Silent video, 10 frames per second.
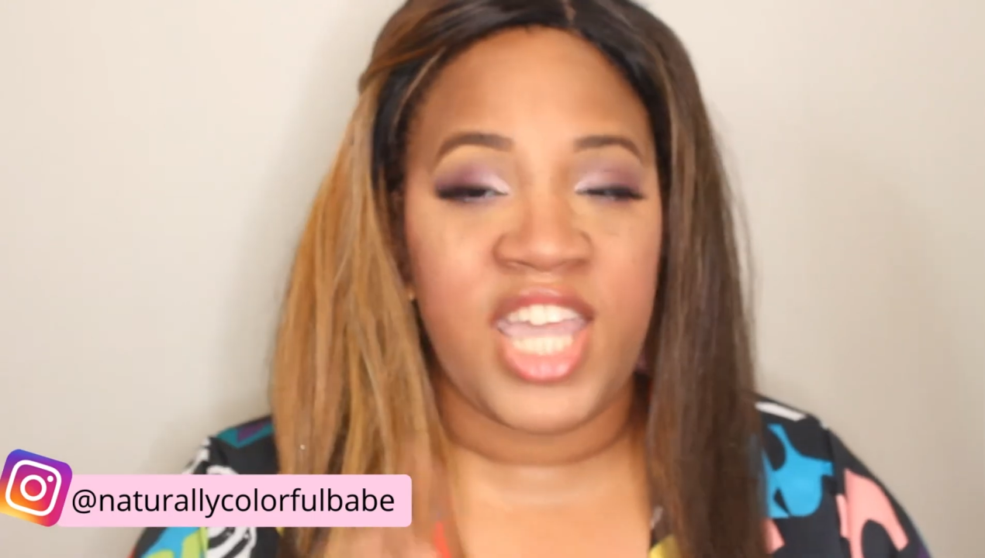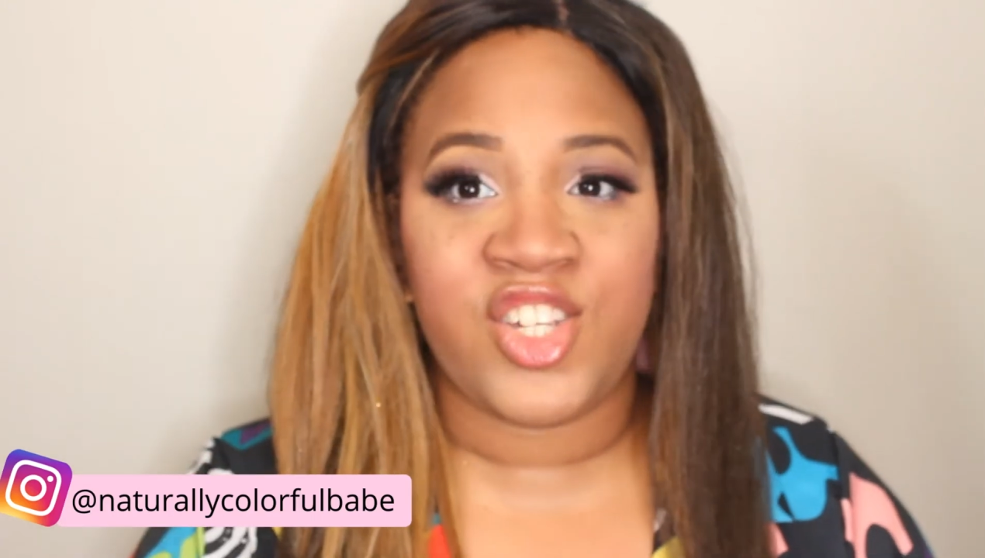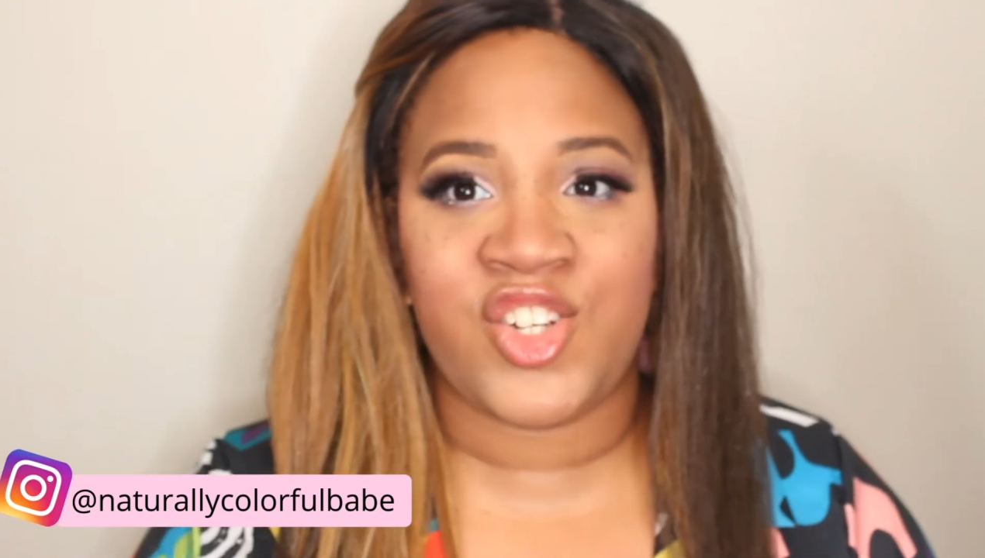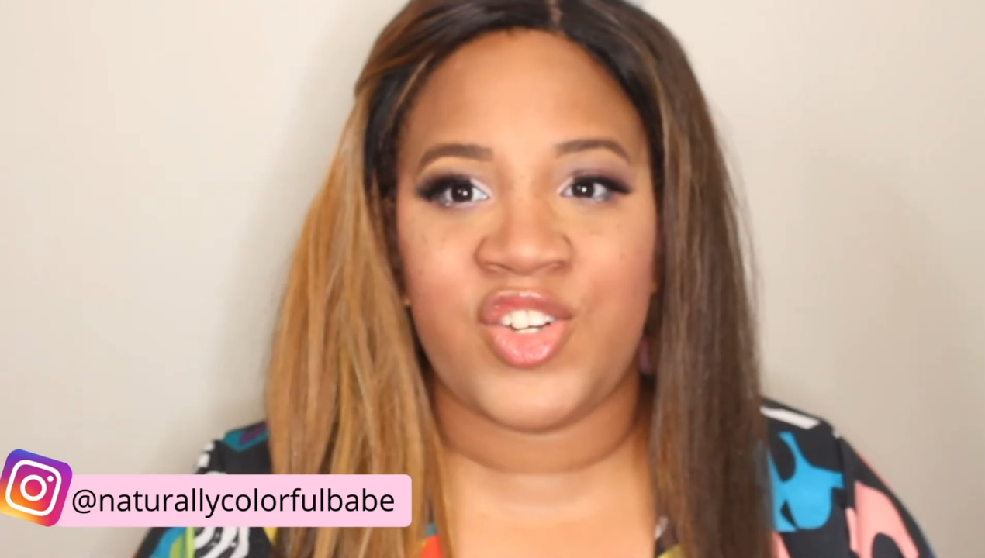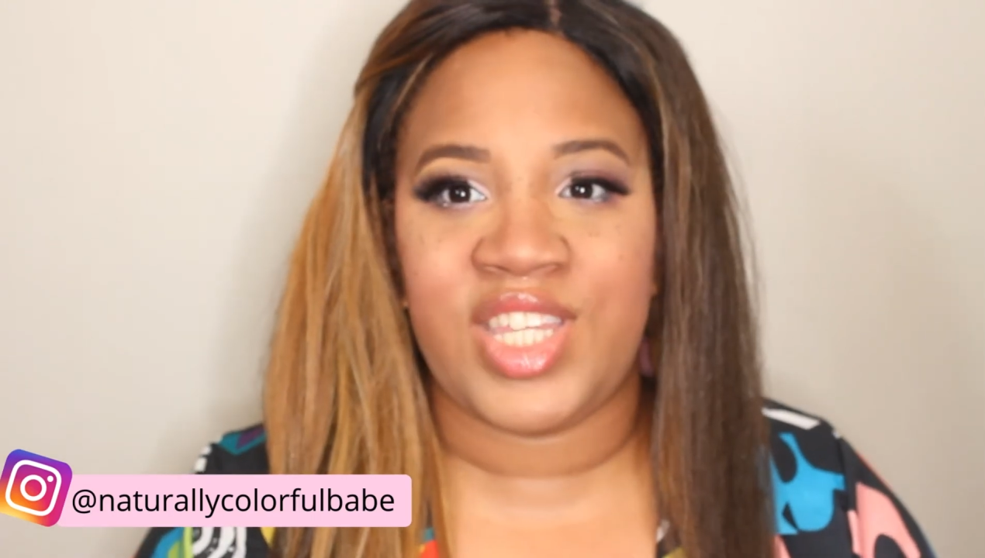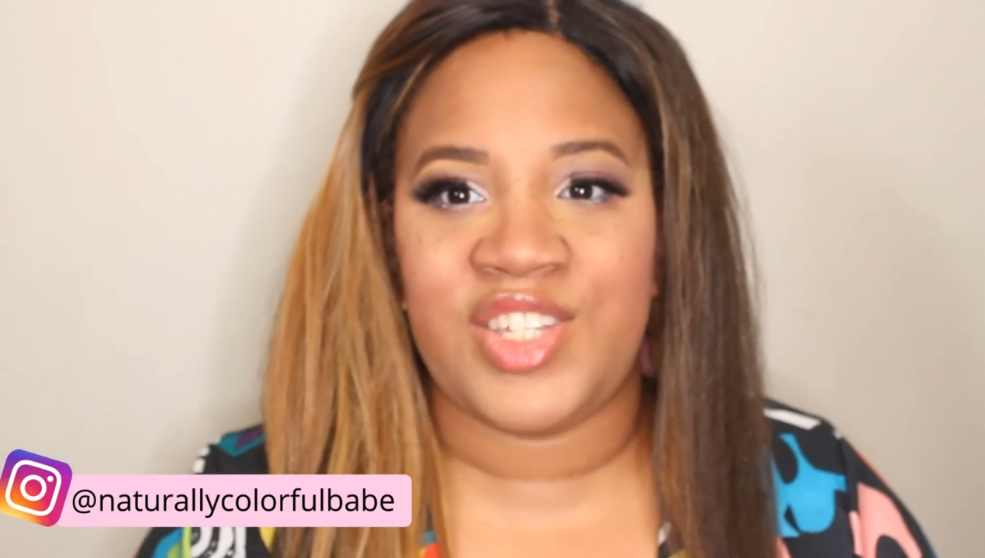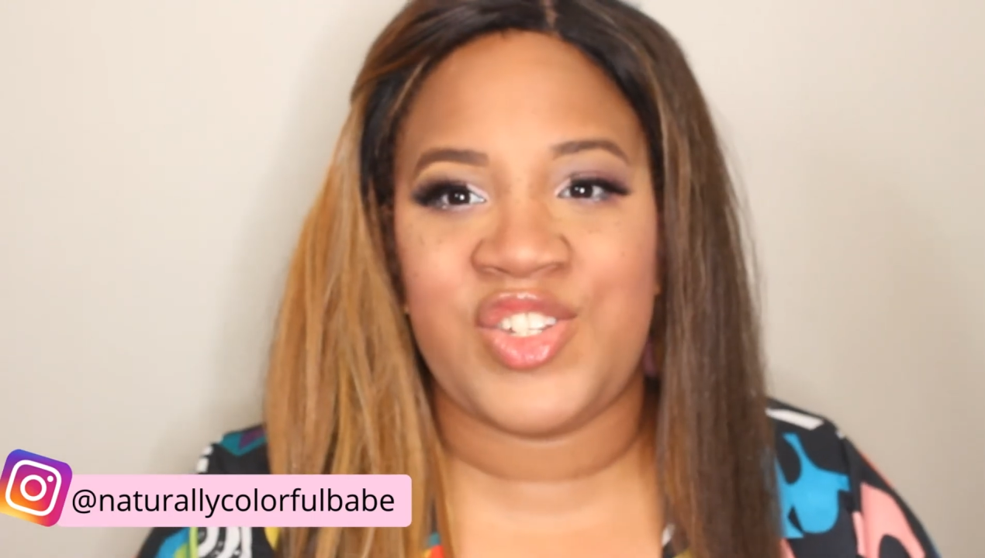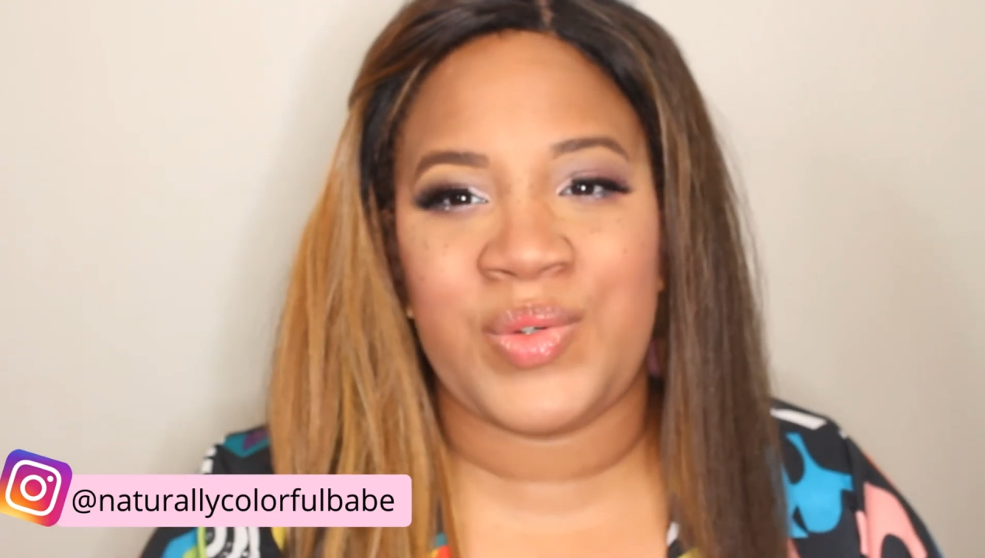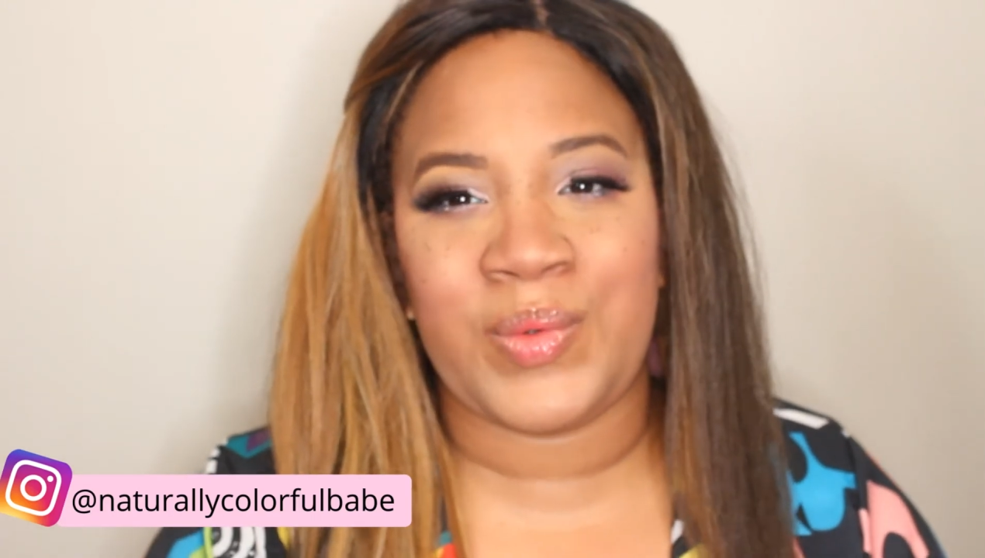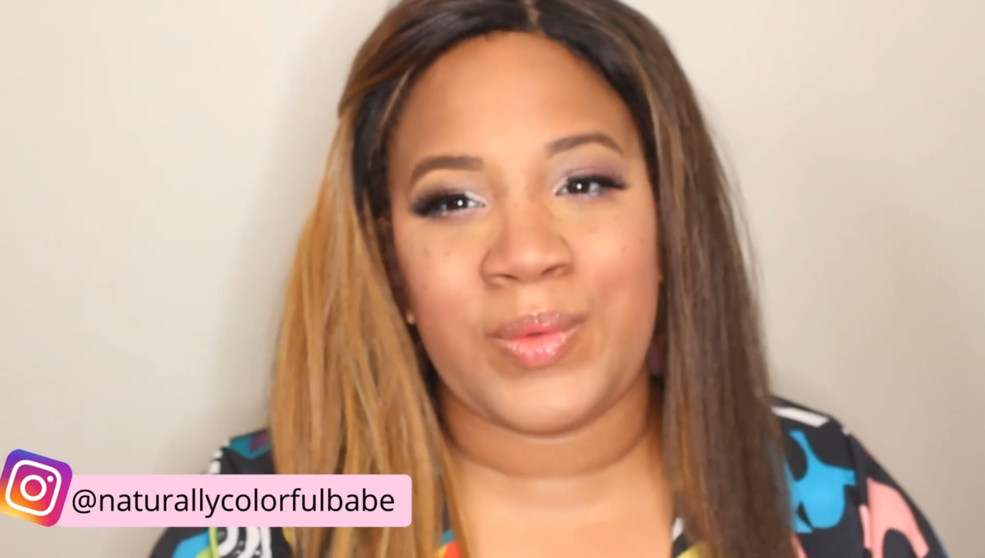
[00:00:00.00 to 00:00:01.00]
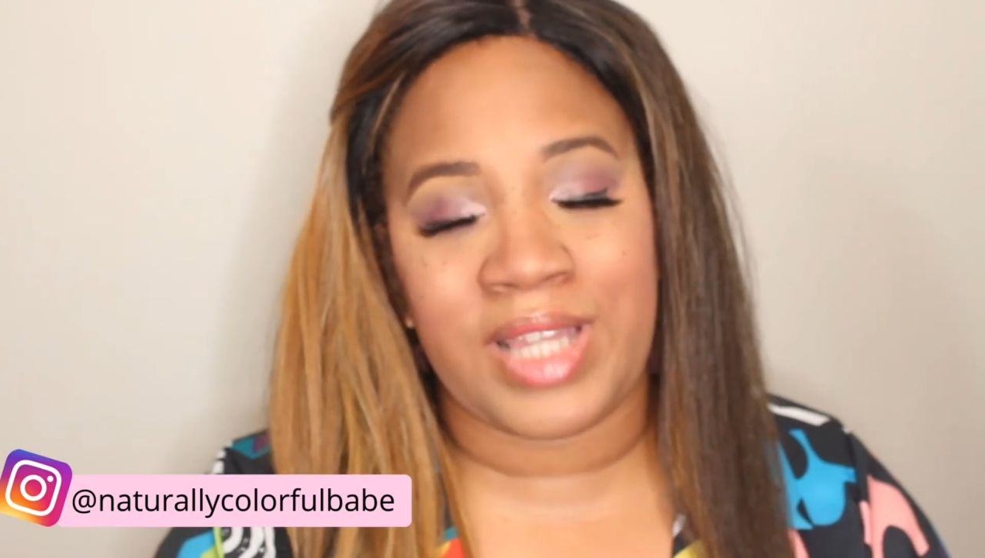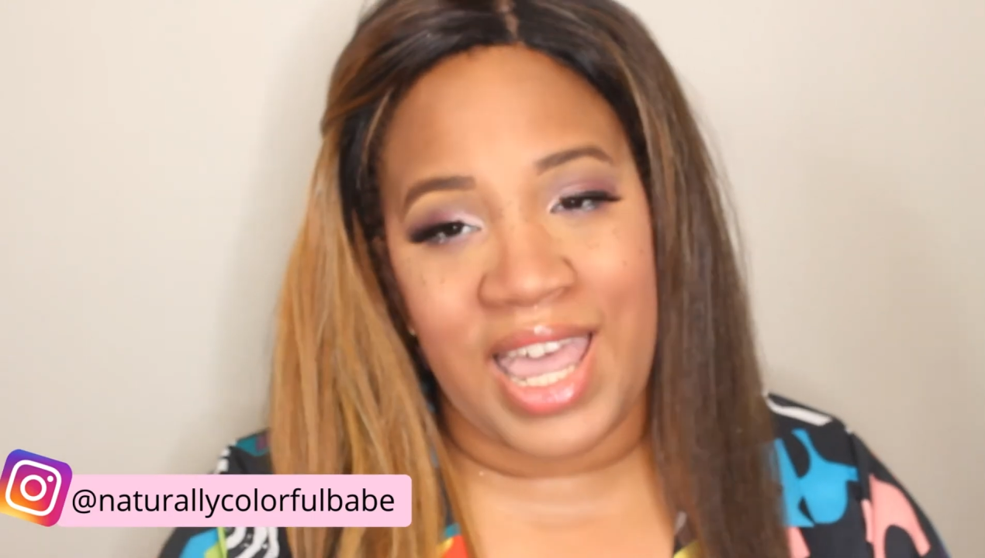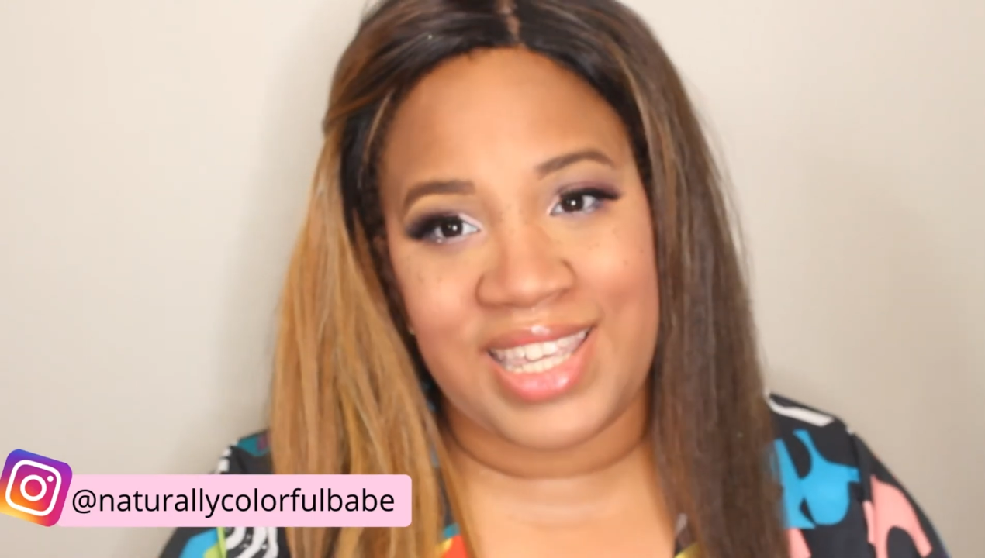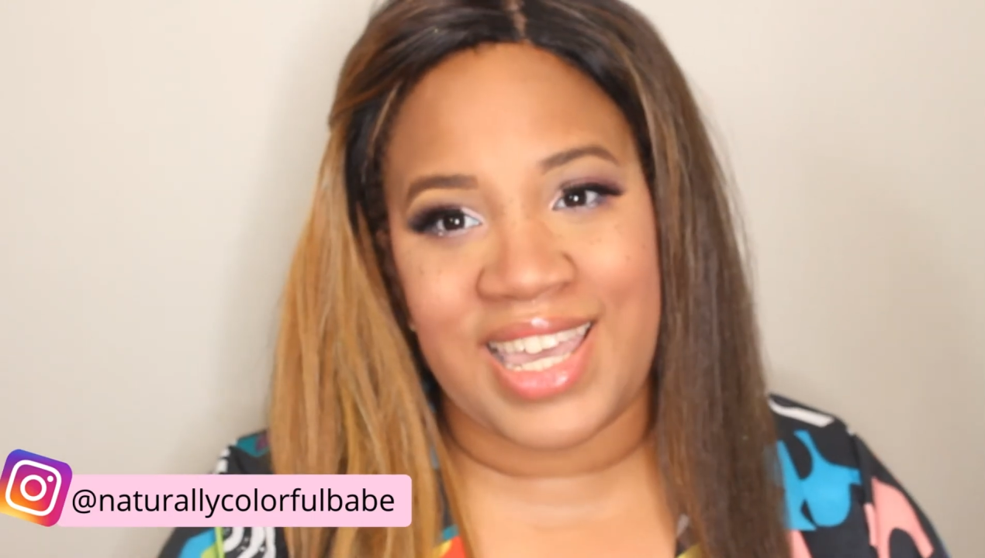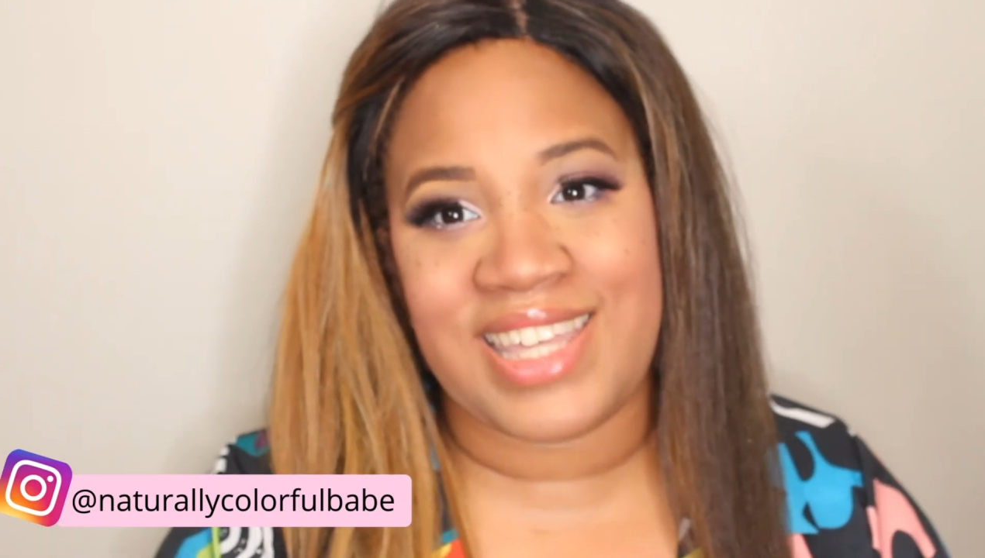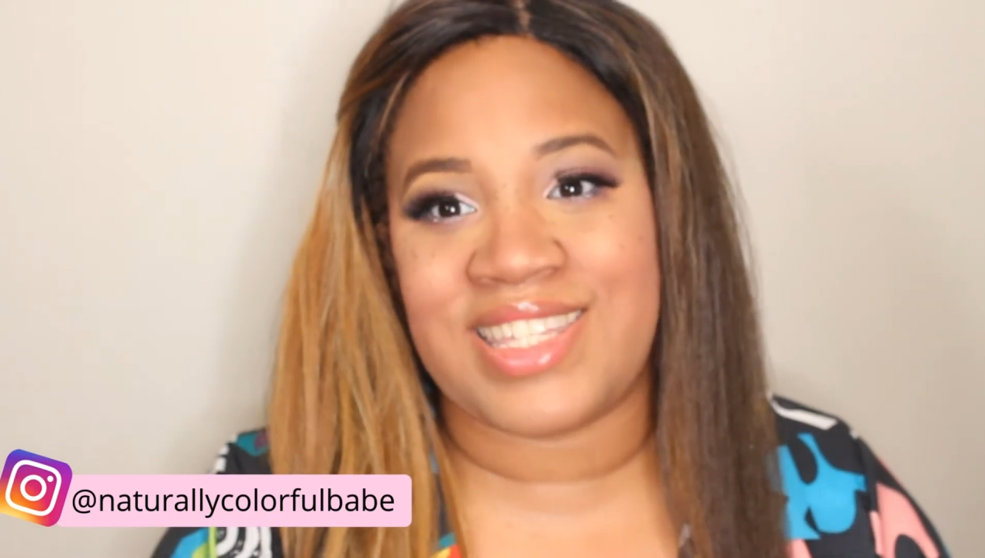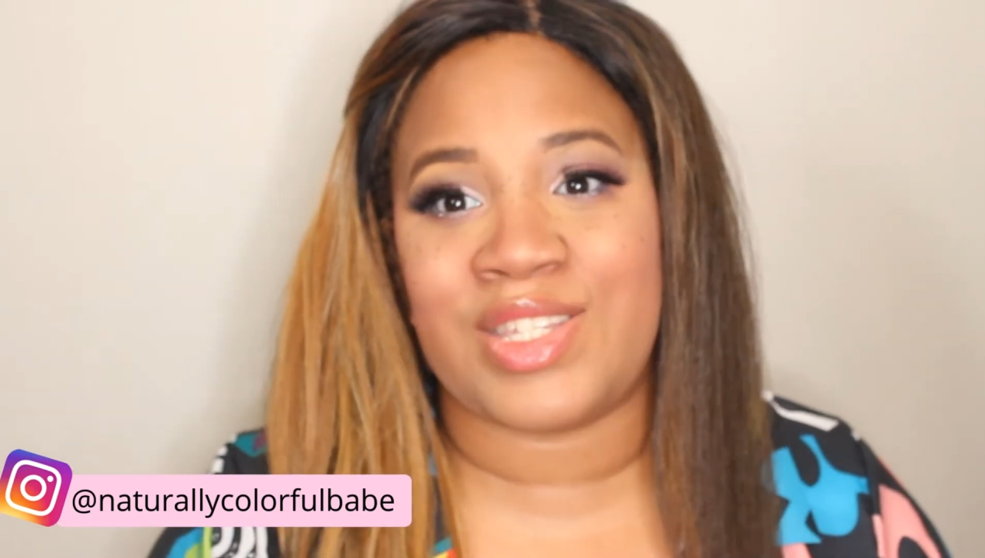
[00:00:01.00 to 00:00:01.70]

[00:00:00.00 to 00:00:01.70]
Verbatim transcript: Make sure that you like and